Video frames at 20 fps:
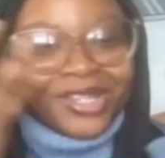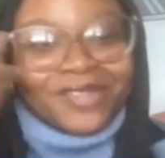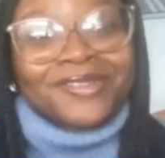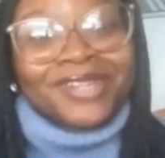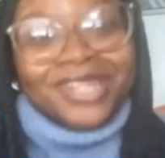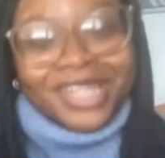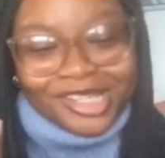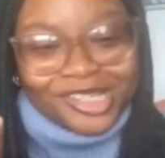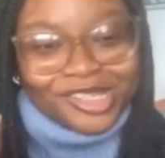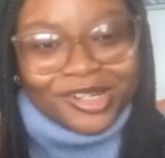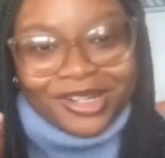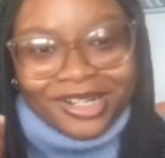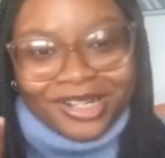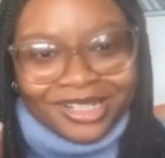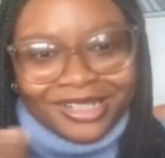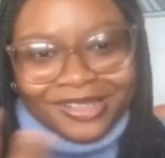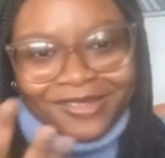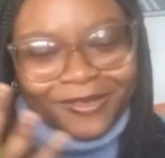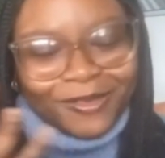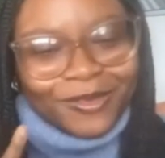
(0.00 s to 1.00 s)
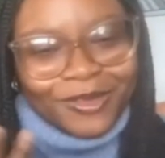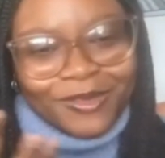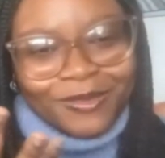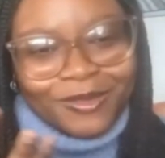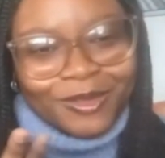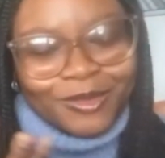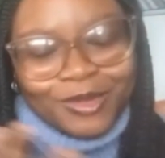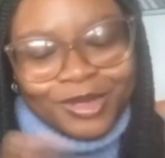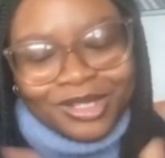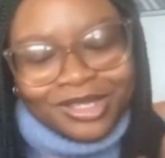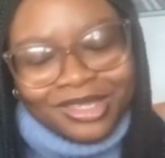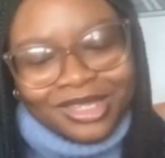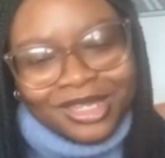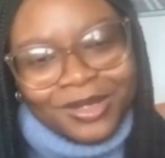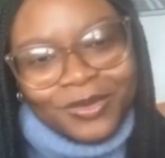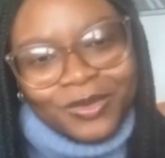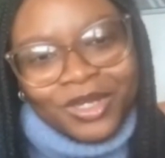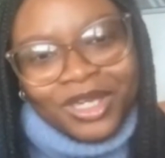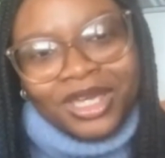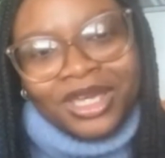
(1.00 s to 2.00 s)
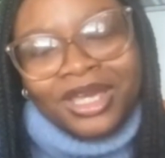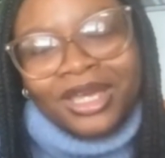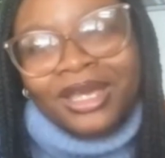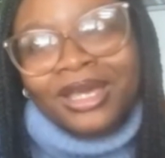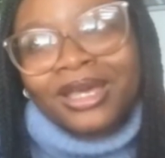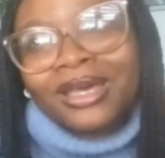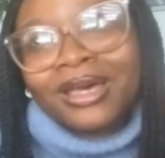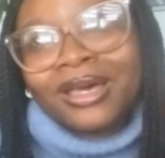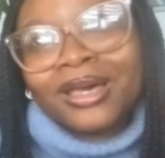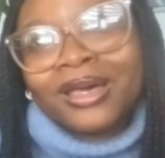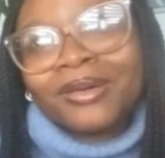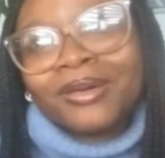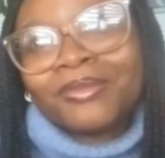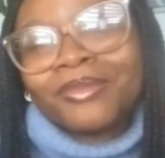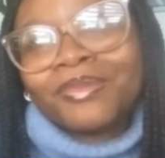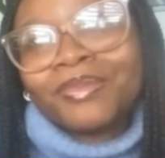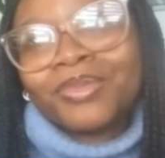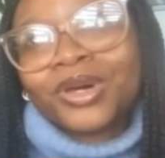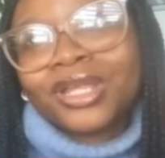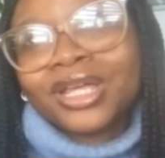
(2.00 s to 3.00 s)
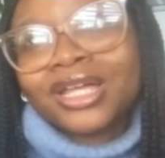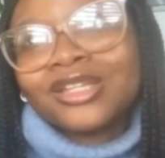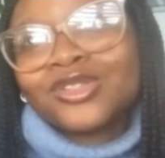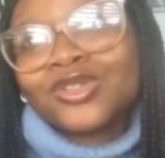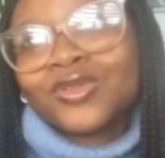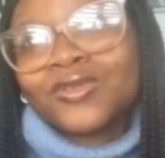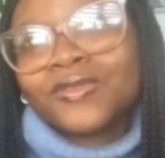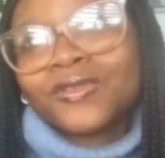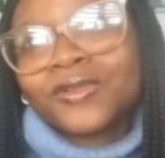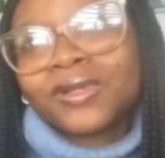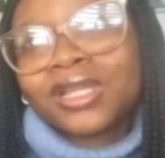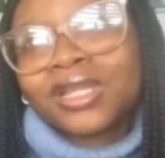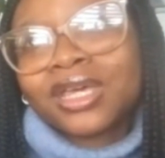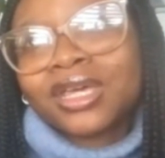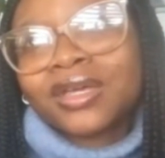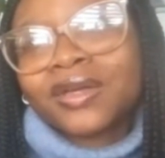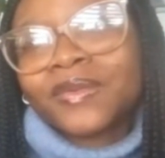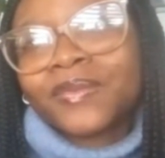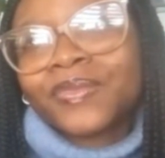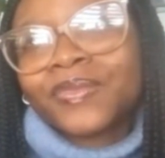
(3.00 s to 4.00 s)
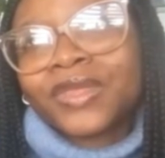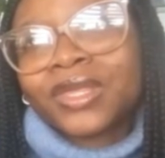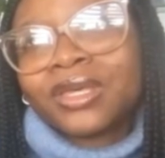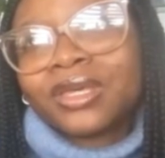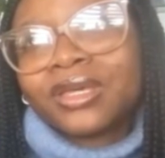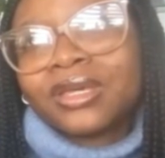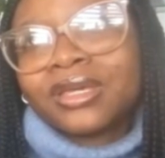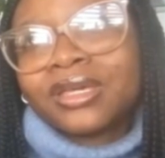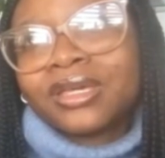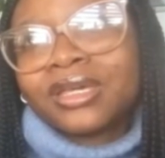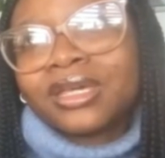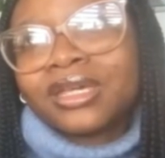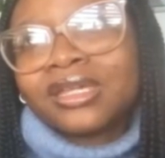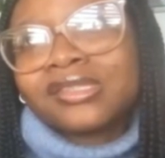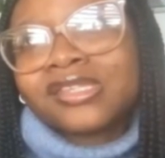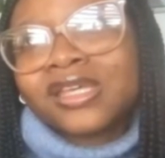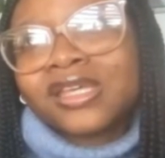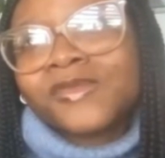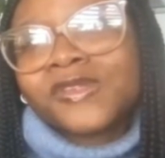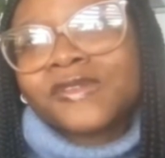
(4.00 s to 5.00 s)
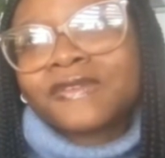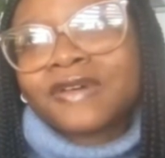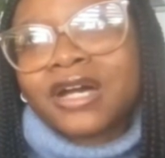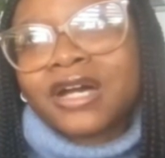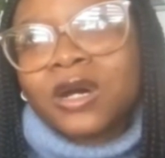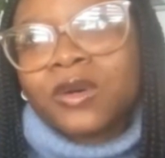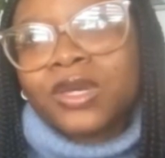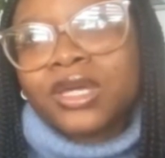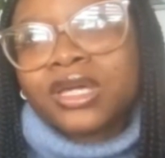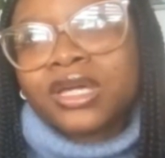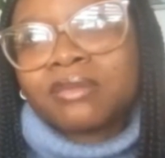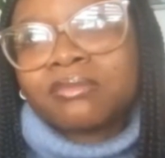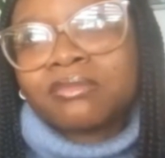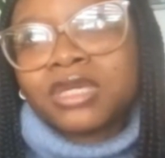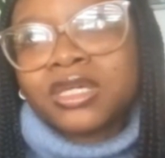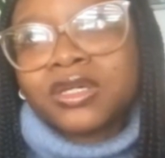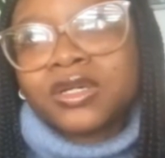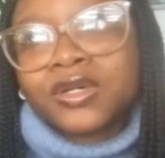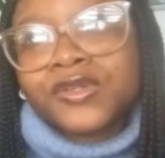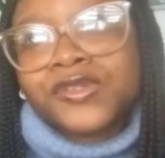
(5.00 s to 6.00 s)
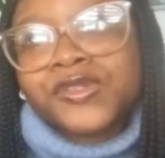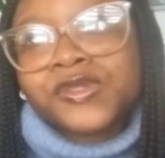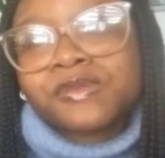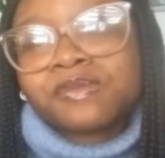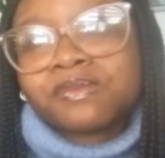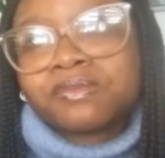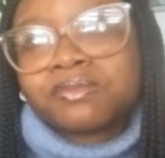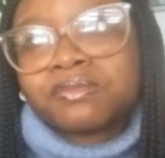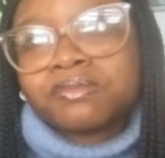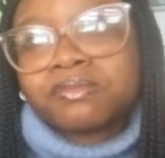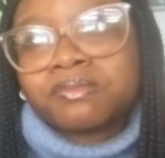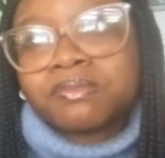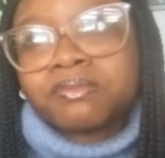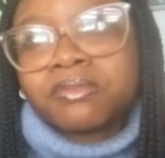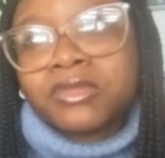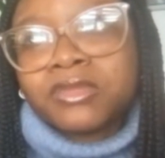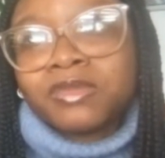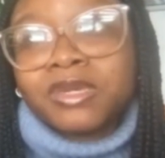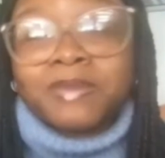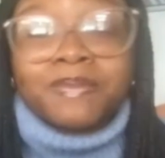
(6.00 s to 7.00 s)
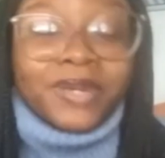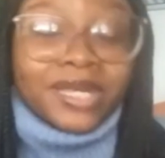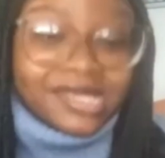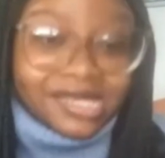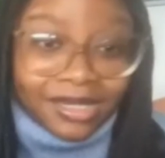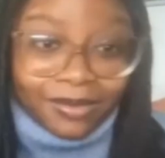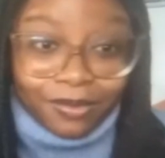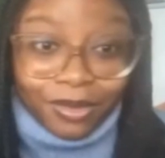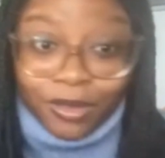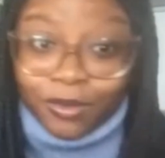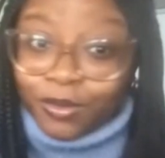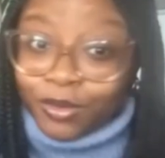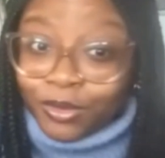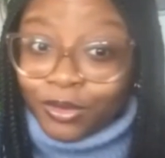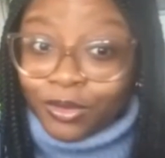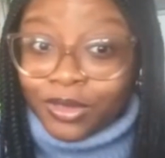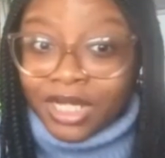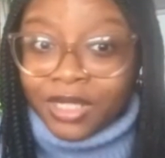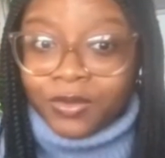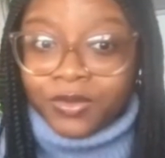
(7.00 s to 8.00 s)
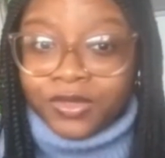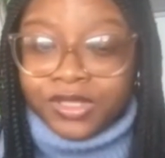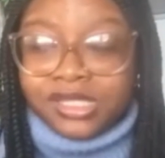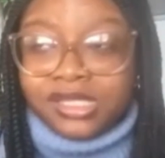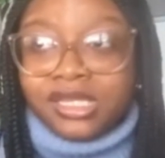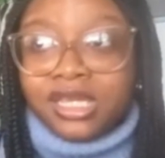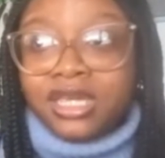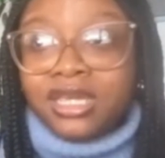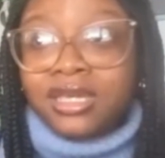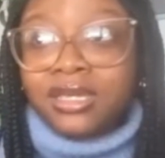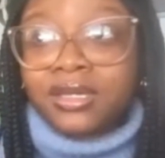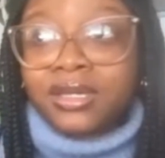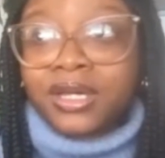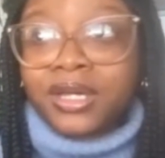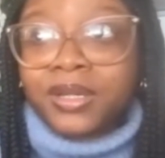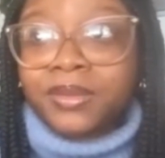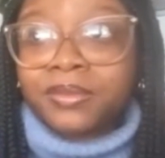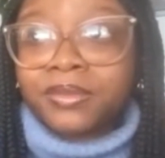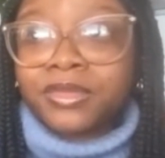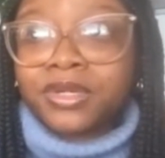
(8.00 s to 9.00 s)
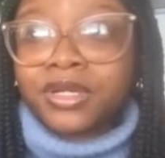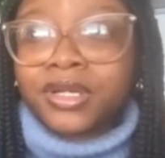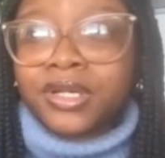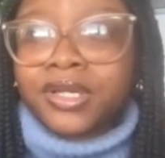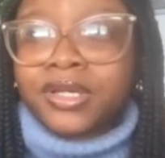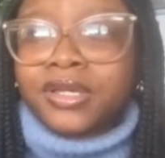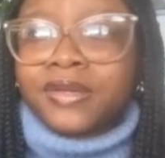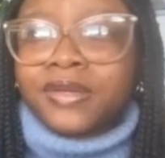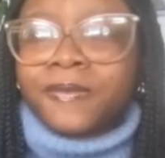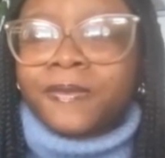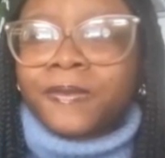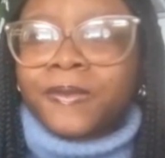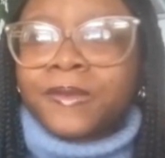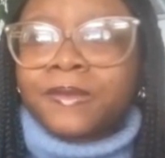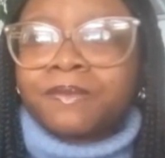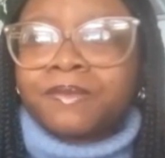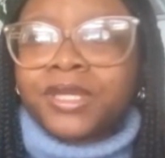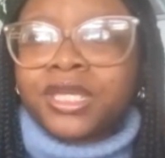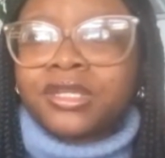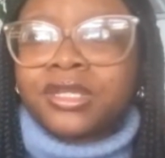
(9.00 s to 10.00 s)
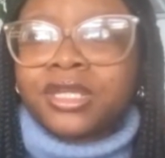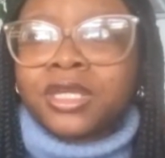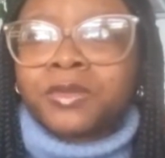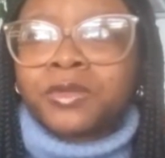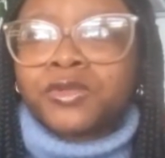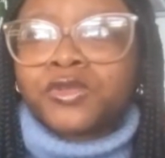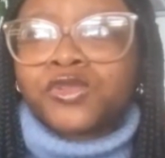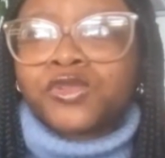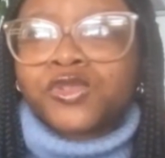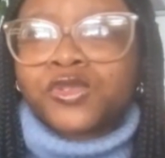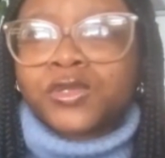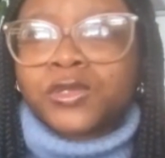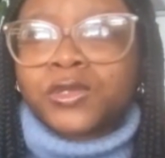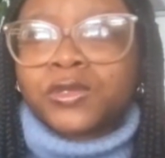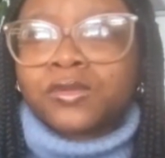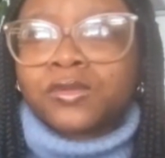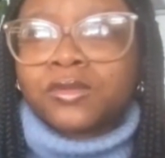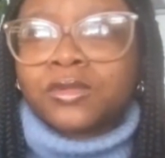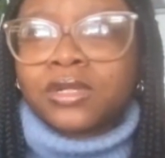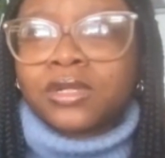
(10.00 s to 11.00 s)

Nigerian, if we put it that way. But I do feel like in terms of how it can make us maybe better people, I would say being able to